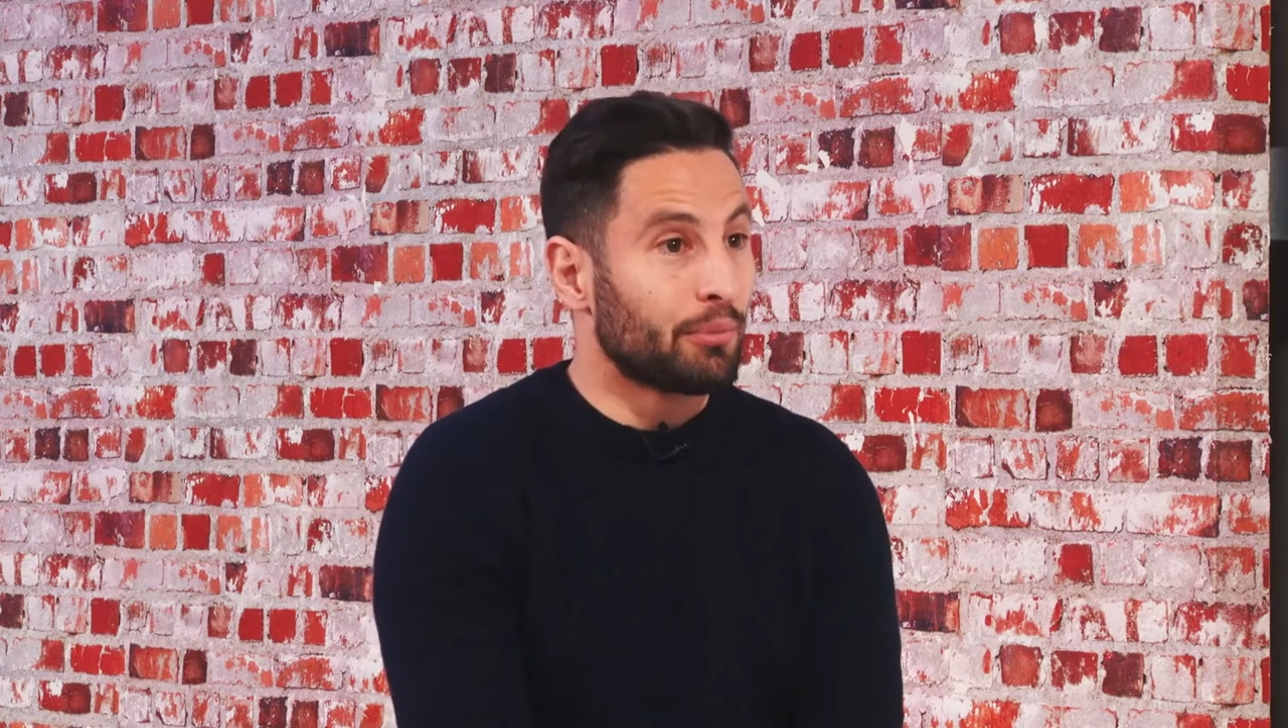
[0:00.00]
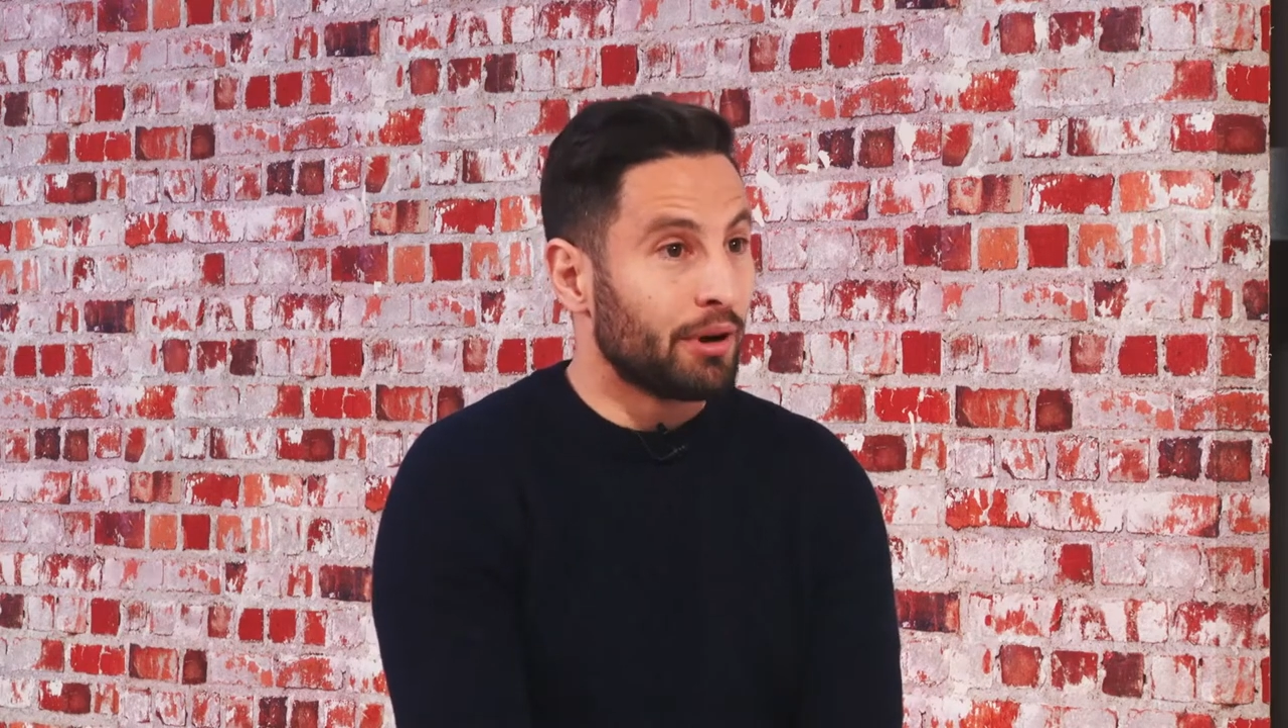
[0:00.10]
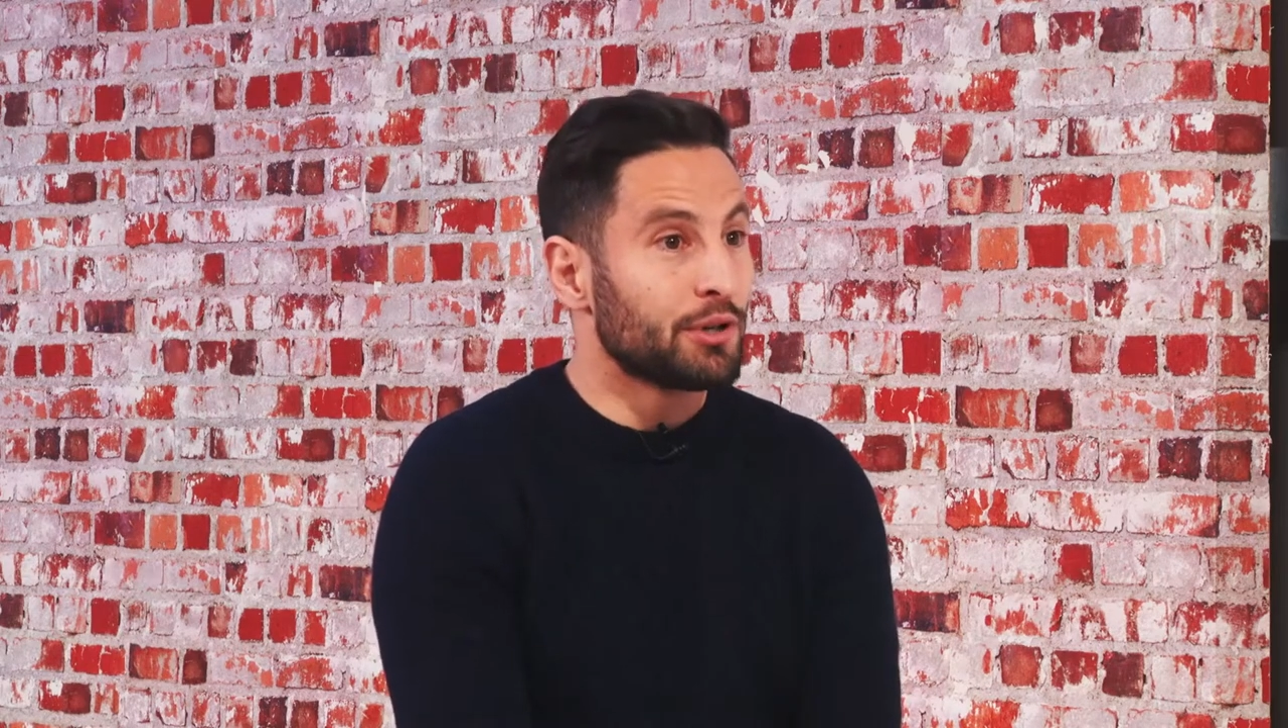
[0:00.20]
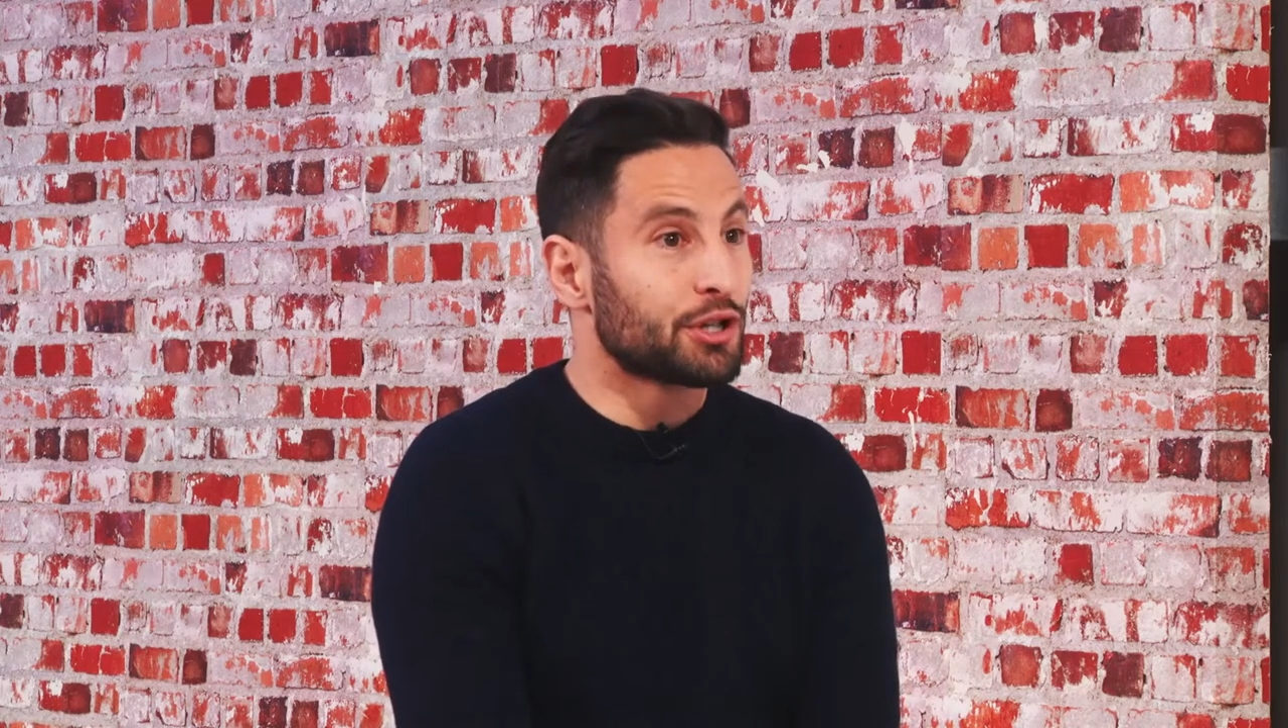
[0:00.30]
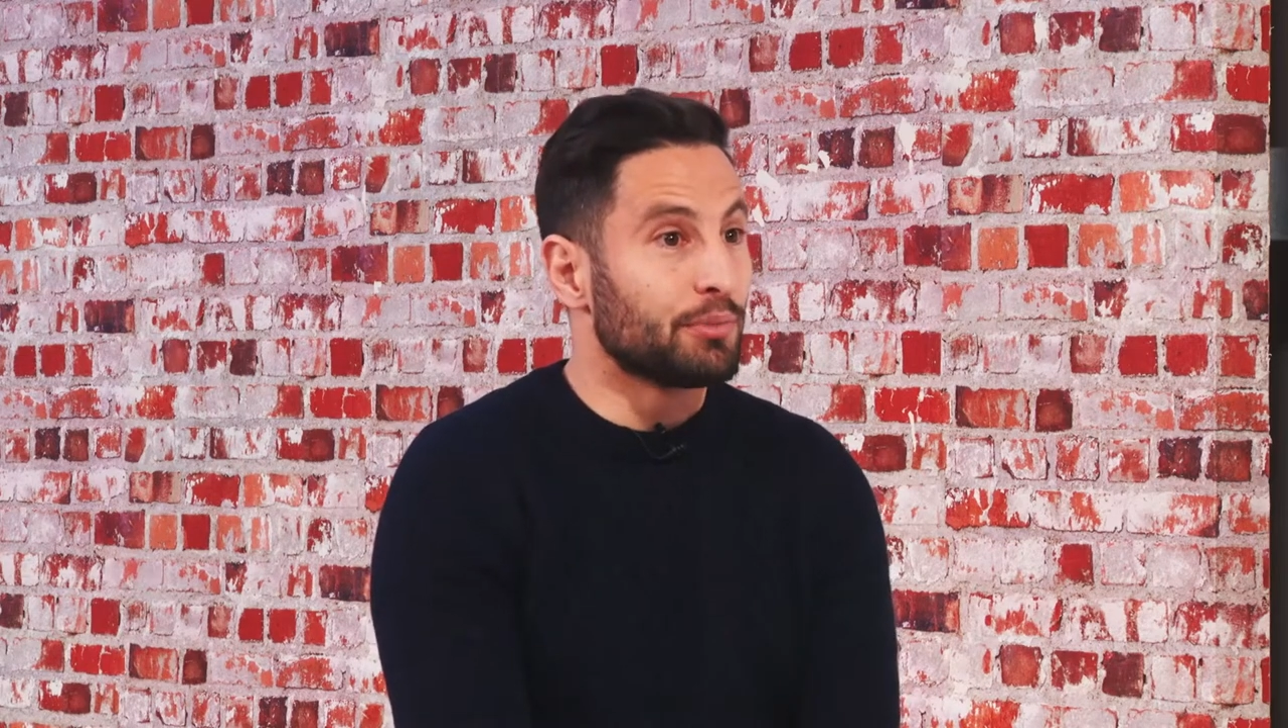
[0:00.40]

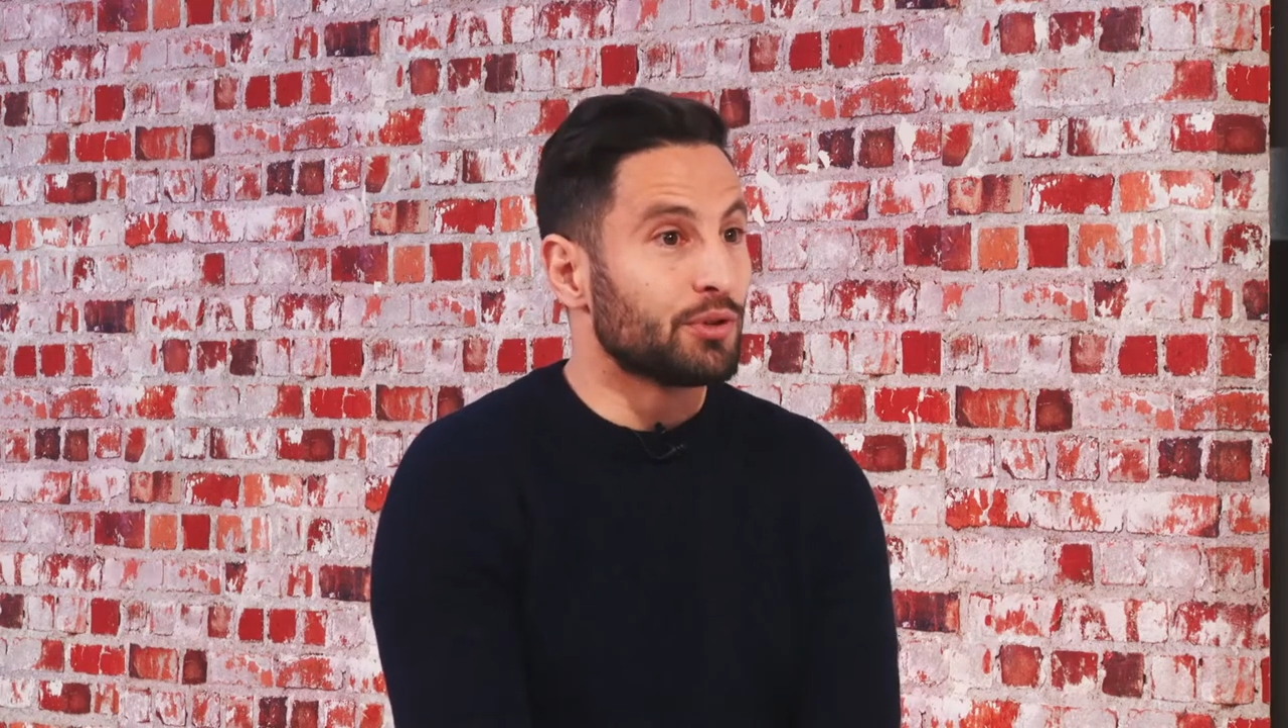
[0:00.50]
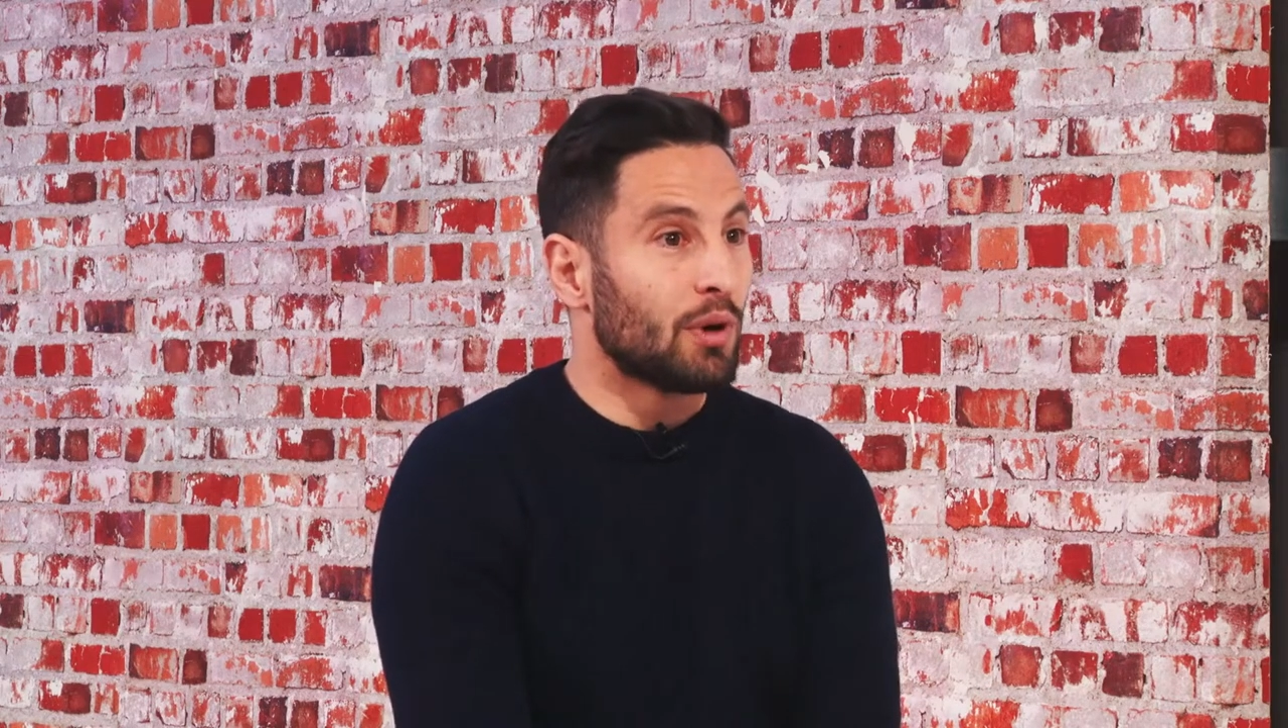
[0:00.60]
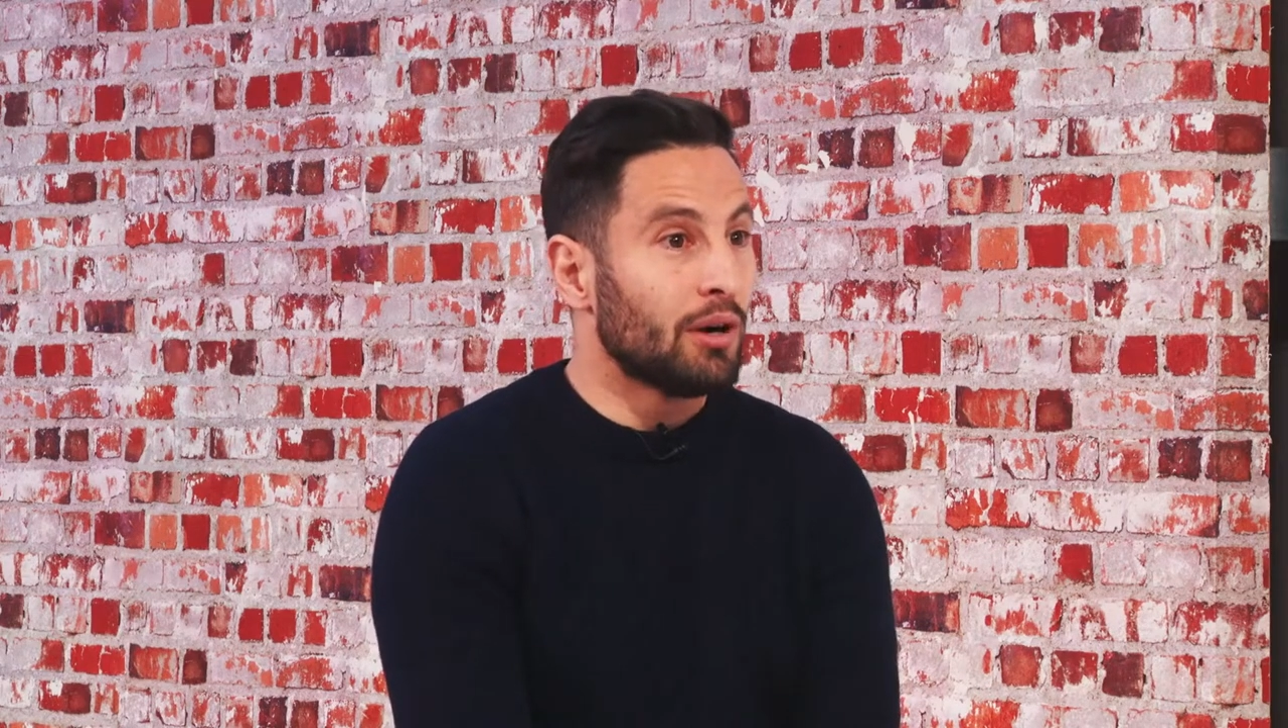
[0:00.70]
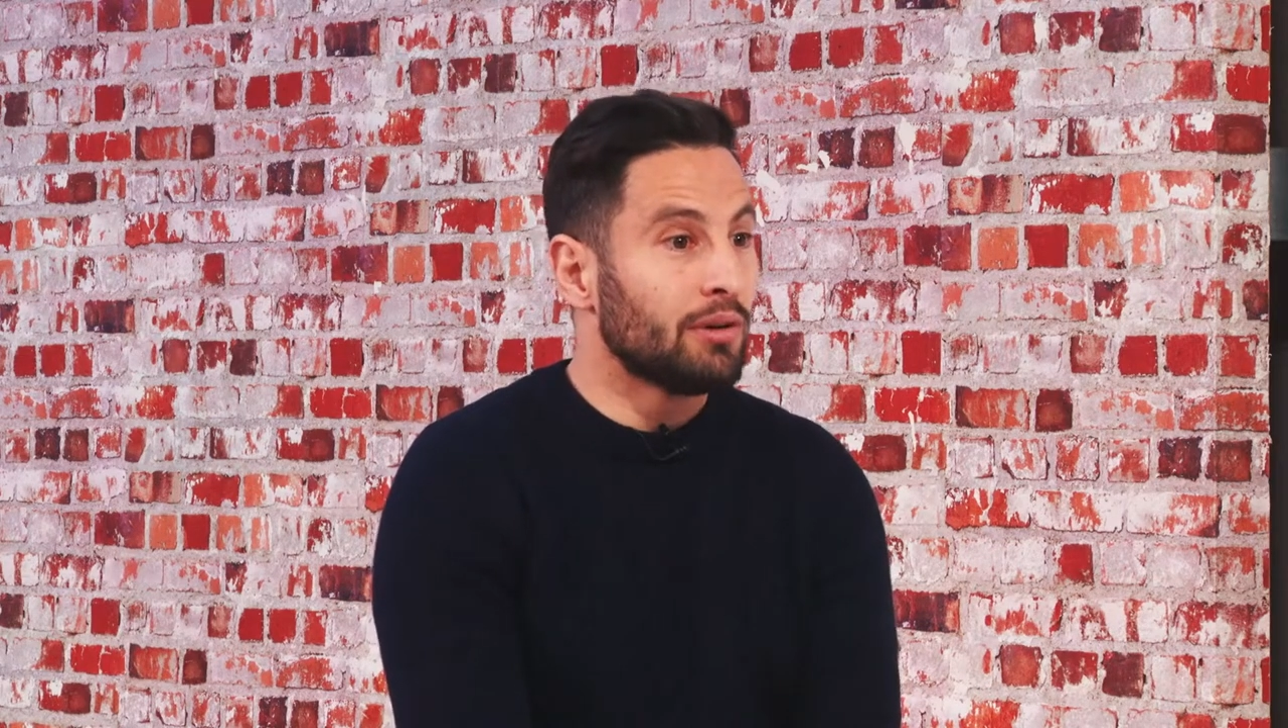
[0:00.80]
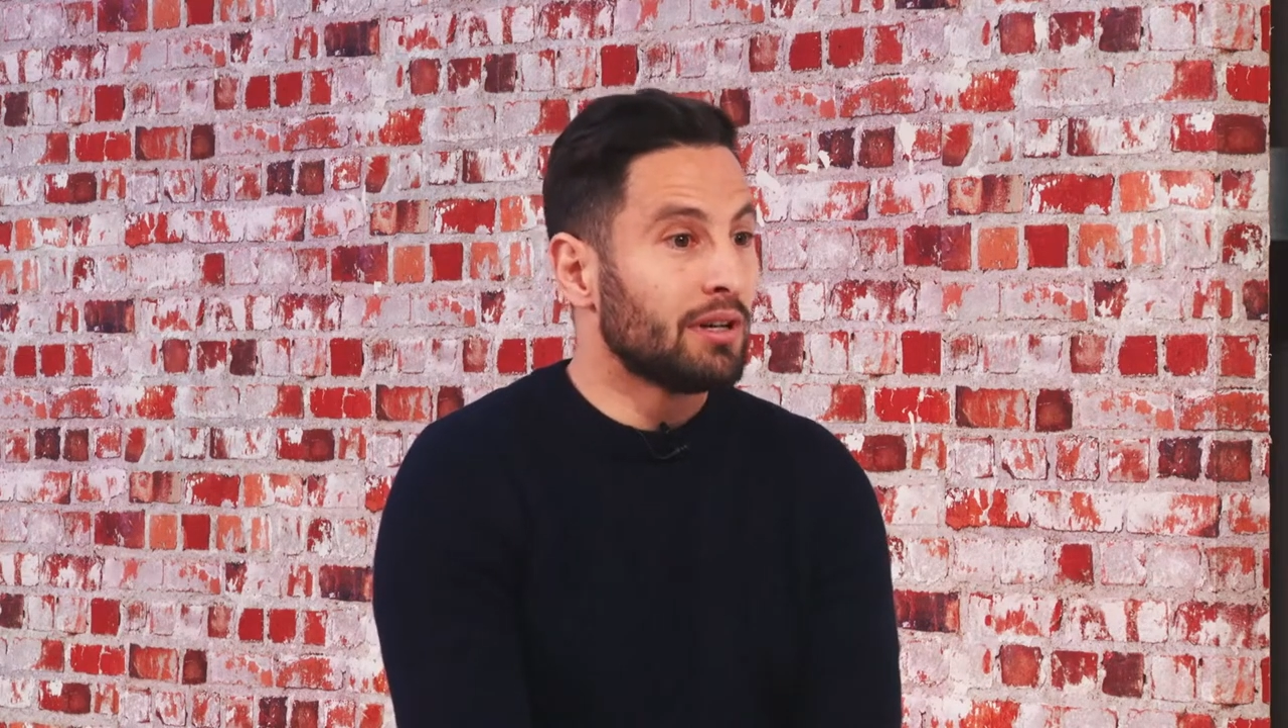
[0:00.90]
premiership as well.